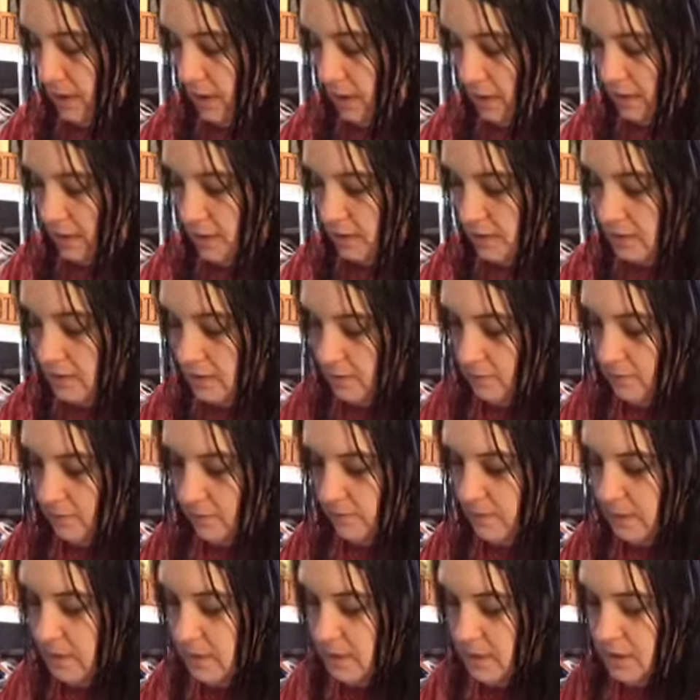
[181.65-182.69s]
gets
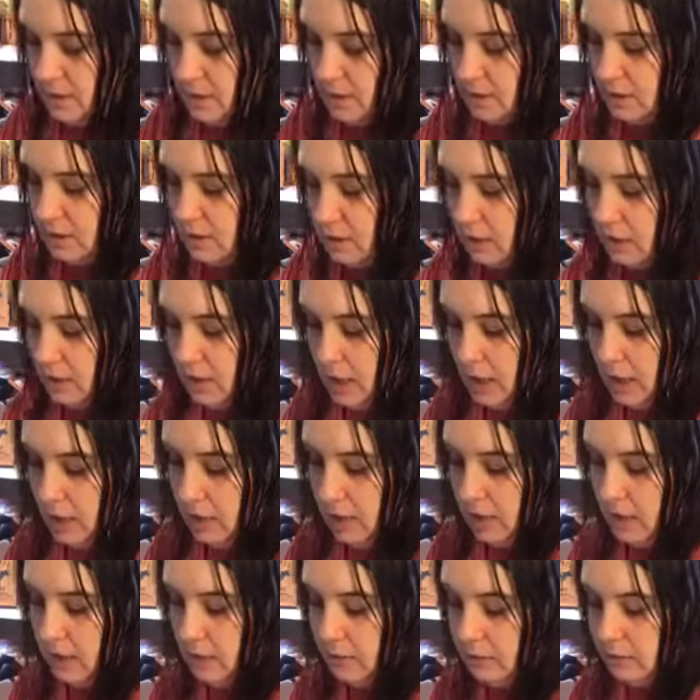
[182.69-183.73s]
fuzz and dirt on
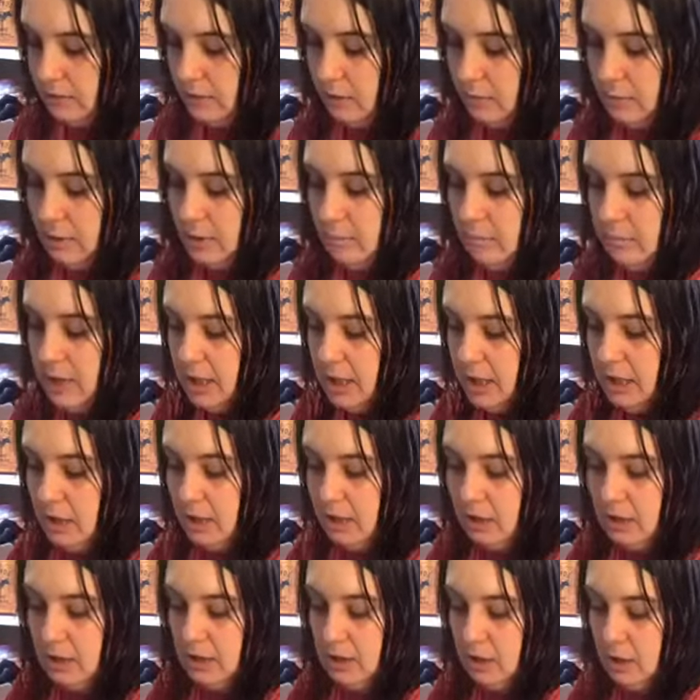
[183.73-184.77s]
it from it being,
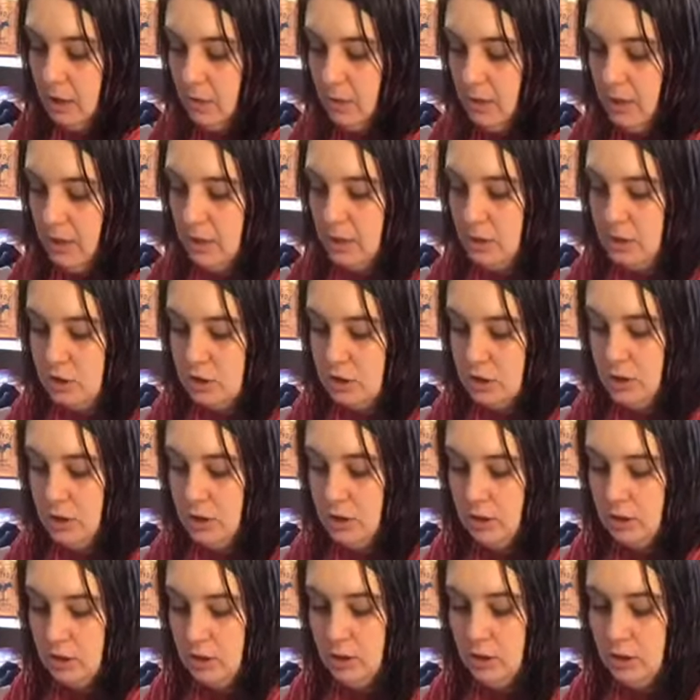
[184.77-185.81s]
in a
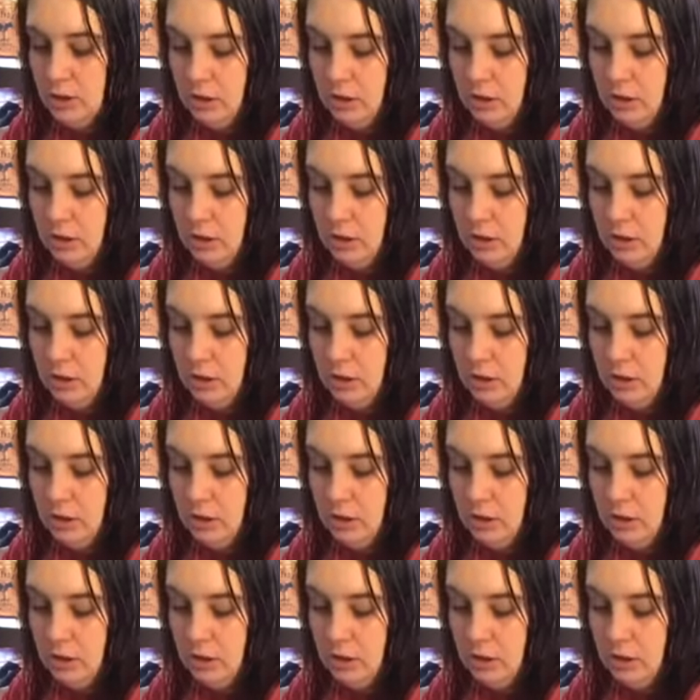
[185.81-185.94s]
shirt or